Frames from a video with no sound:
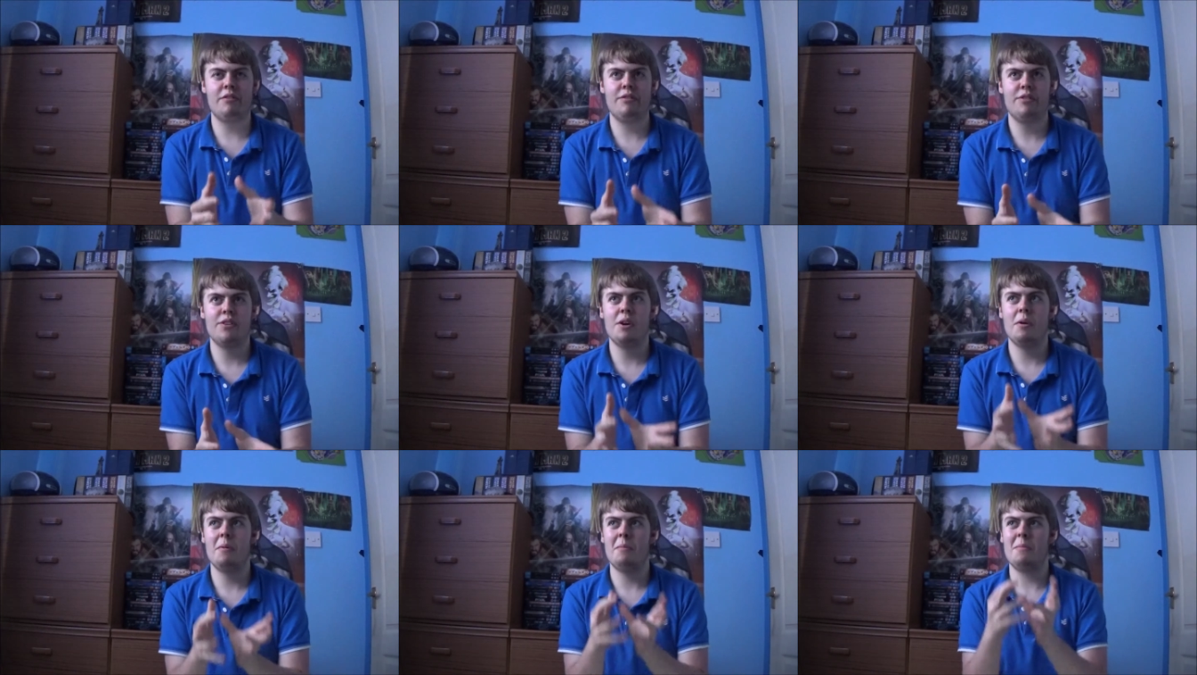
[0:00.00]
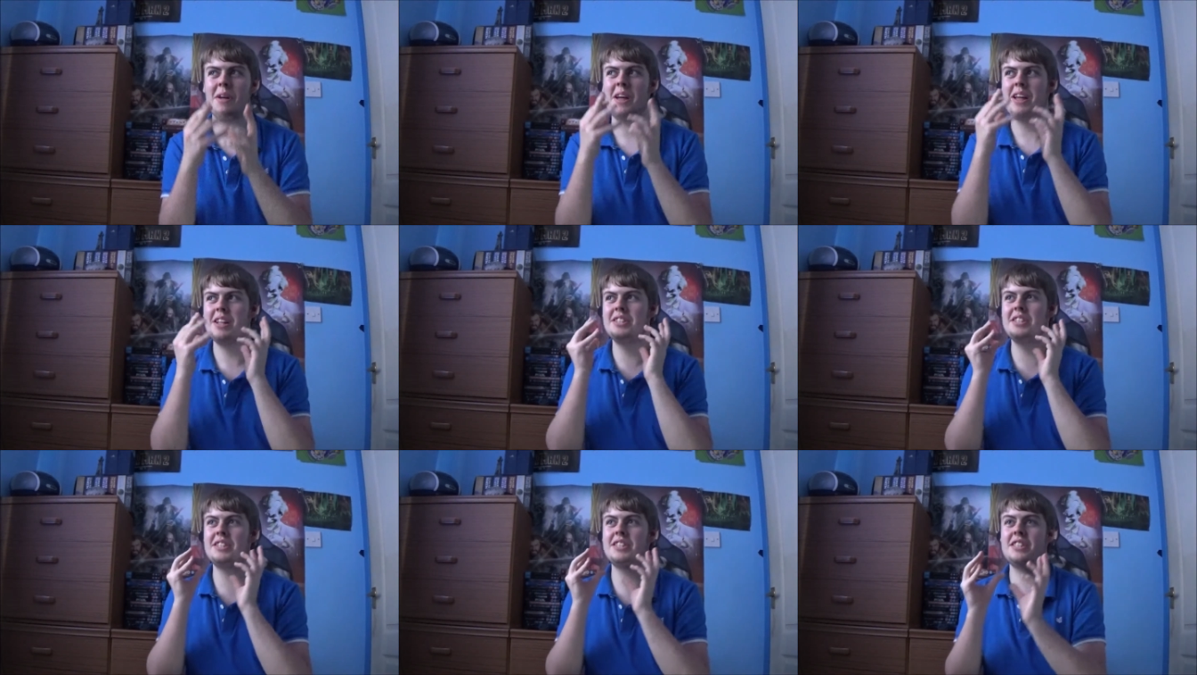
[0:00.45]
the film.
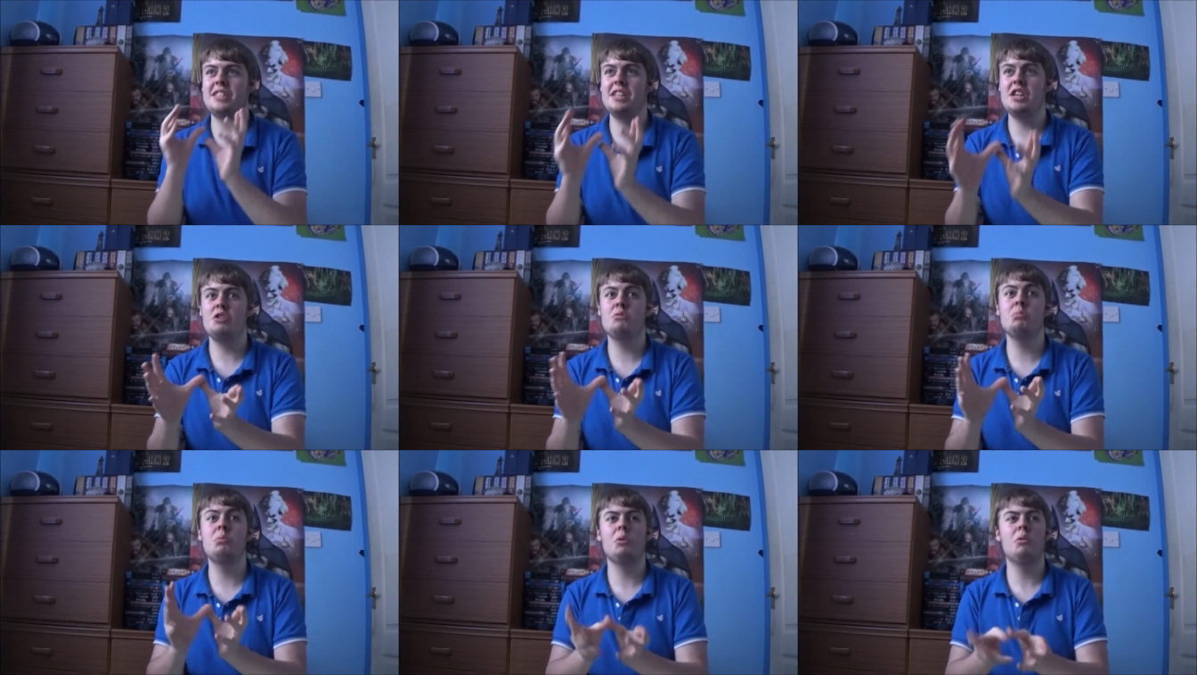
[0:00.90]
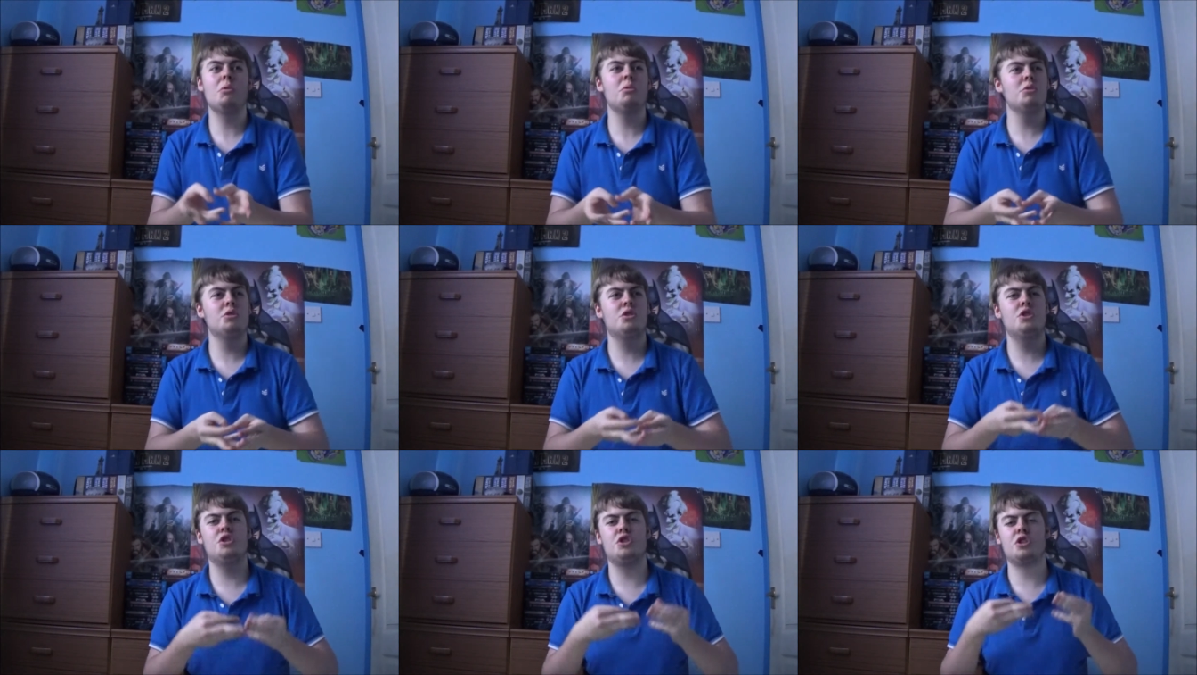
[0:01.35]
A
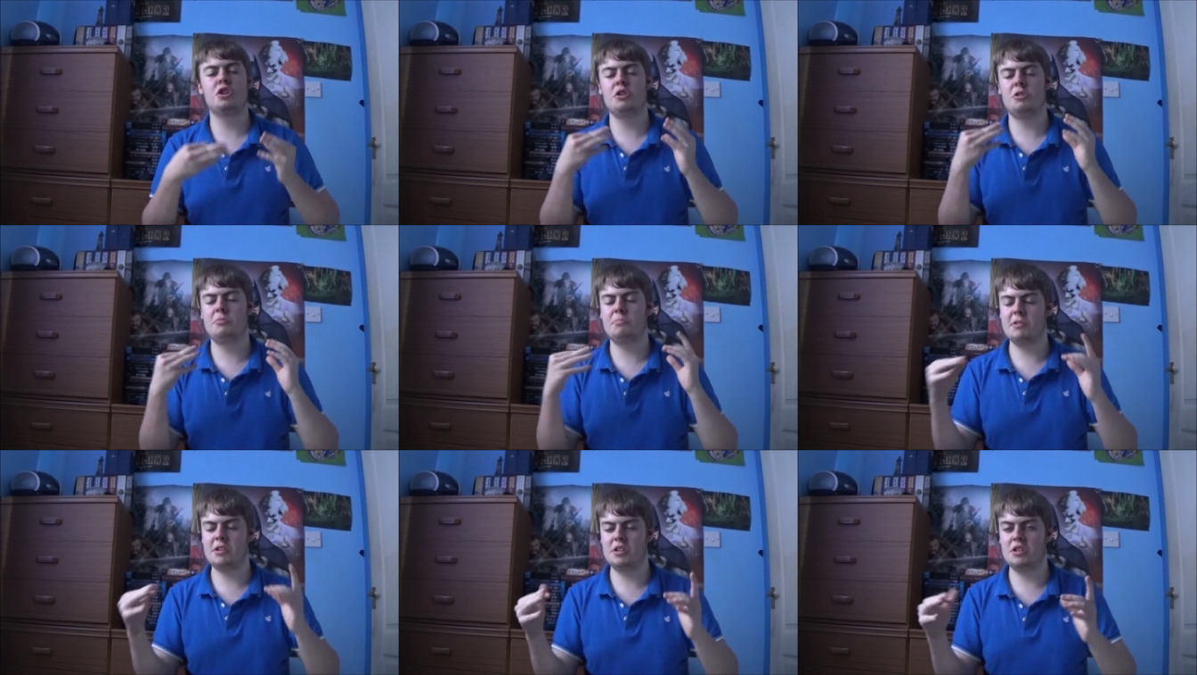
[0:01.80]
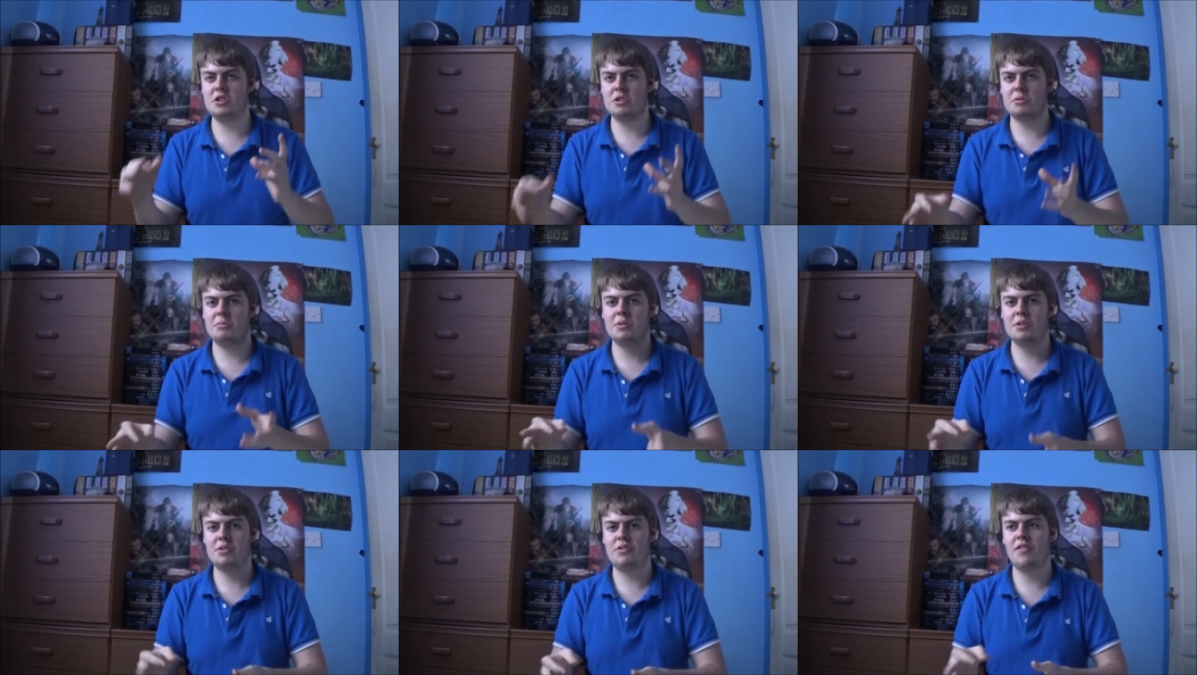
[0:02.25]
sequel should be
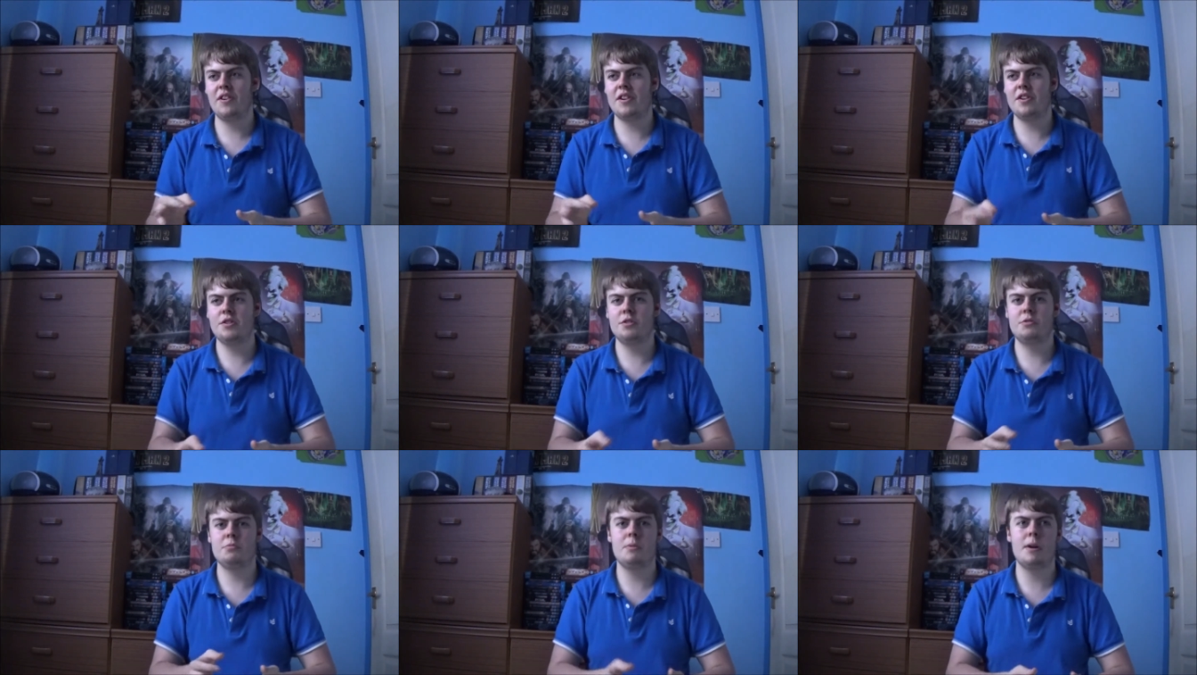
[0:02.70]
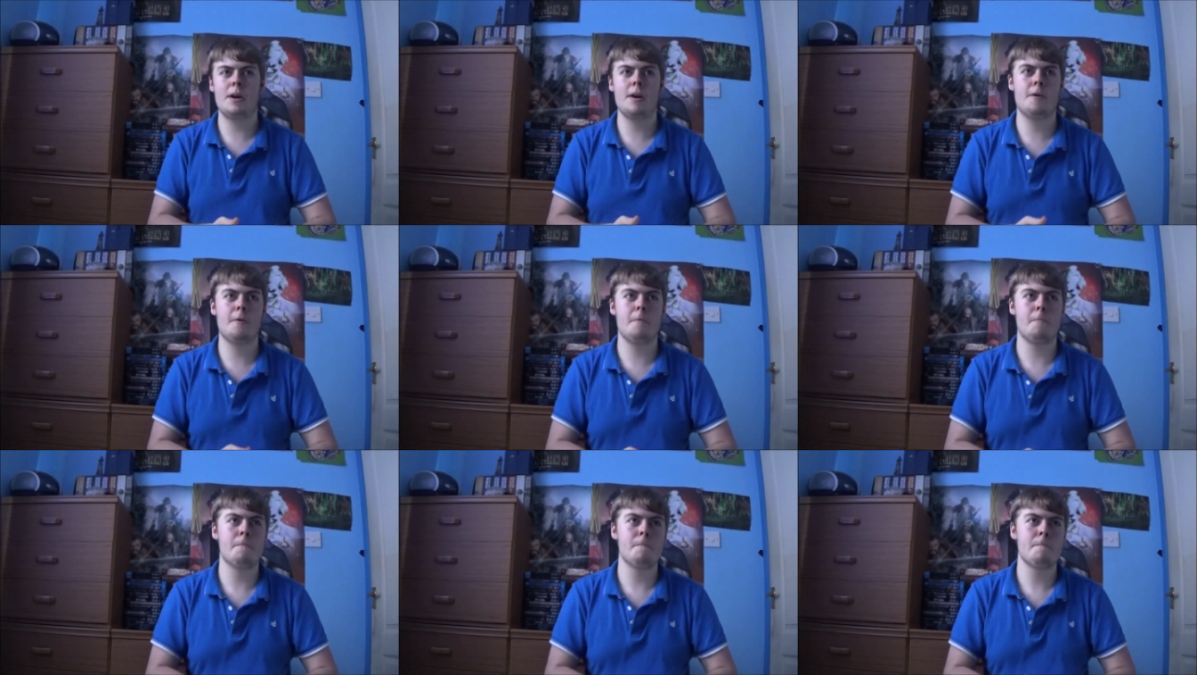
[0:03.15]
so much fun as
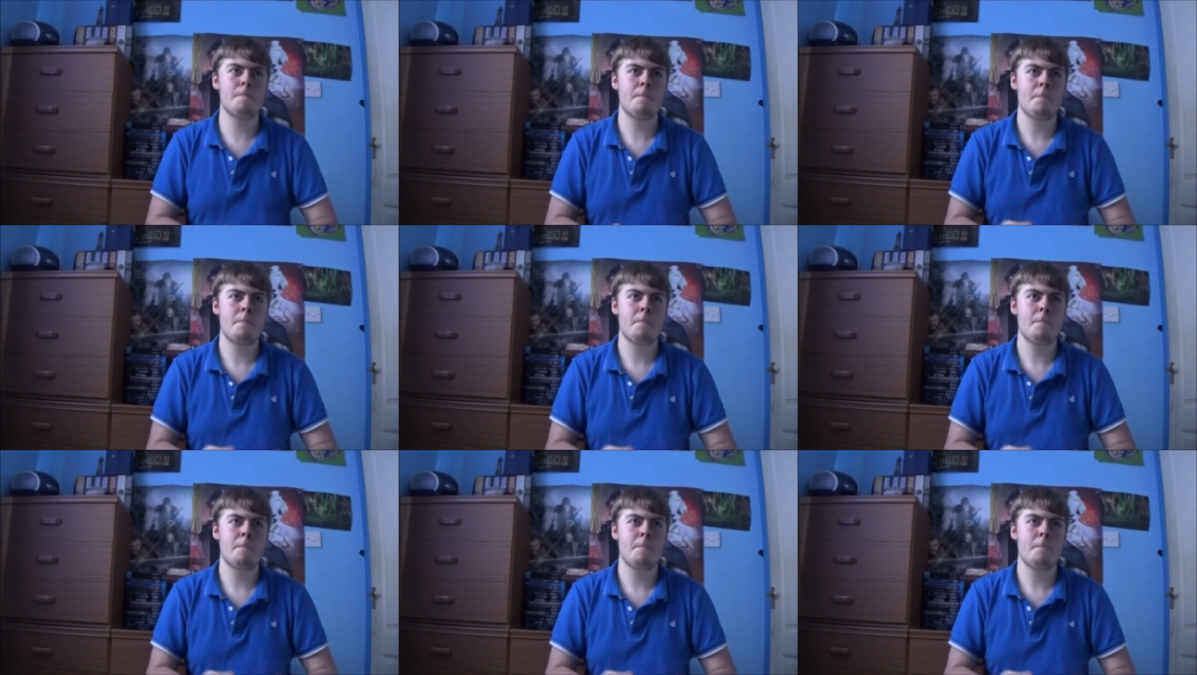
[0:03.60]
well.